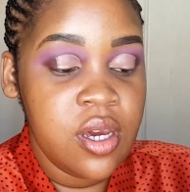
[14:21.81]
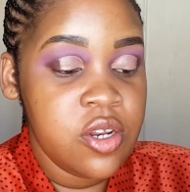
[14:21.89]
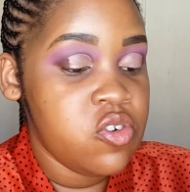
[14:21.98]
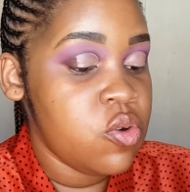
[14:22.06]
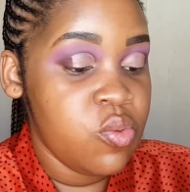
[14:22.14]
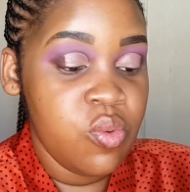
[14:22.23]

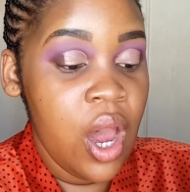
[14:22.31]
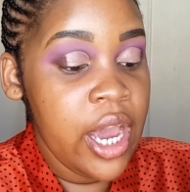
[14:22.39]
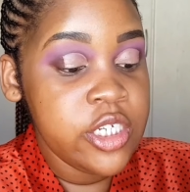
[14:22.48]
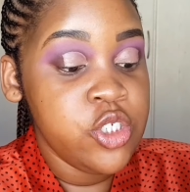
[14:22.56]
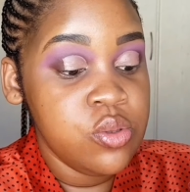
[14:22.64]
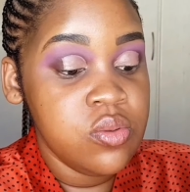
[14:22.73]

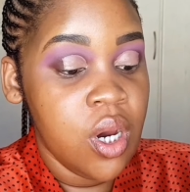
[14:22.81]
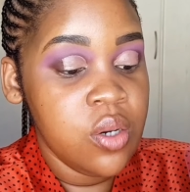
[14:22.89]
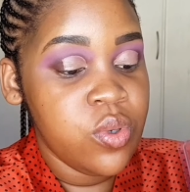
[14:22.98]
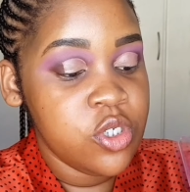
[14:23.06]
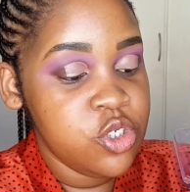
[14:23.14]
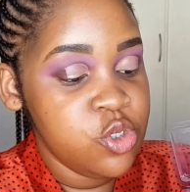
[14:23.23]
I do
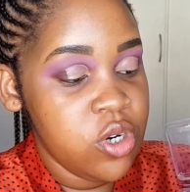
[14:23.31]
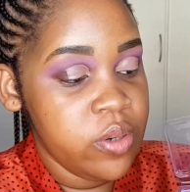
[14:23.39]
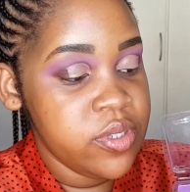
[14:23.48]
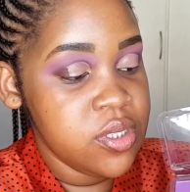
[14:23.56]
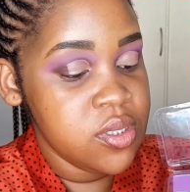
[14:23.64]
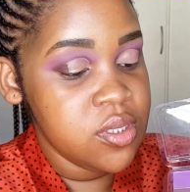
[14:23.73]
not want to drop
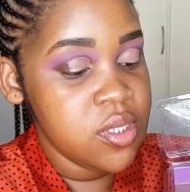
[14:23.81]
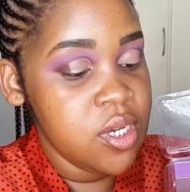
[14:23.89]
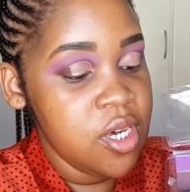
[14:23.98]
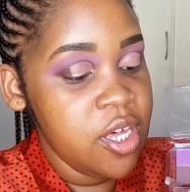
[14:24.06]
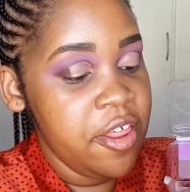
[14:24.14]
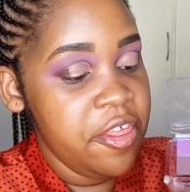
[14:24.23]
this
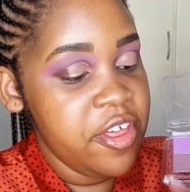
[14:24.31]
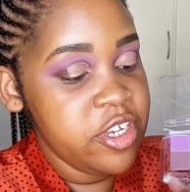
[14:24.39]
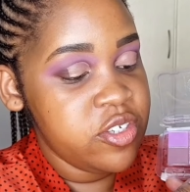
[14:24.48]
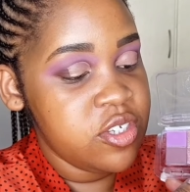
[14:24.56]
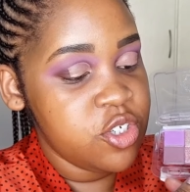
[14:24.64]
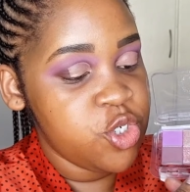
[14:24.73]

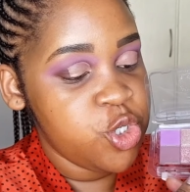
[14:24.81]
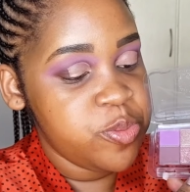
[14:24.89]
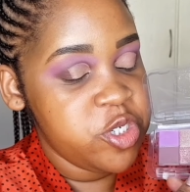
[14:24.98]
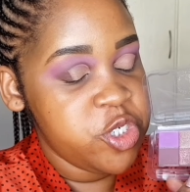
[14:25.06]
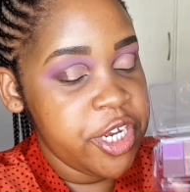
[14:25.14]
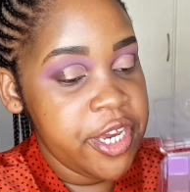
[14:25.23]

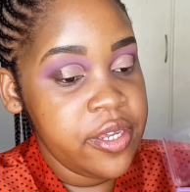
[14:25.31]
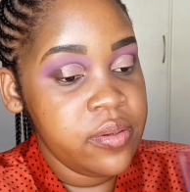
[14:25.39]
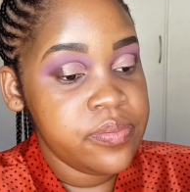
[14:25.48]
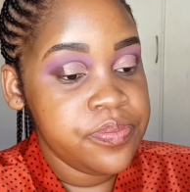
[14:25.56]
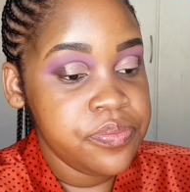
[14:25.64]
shimmer shade,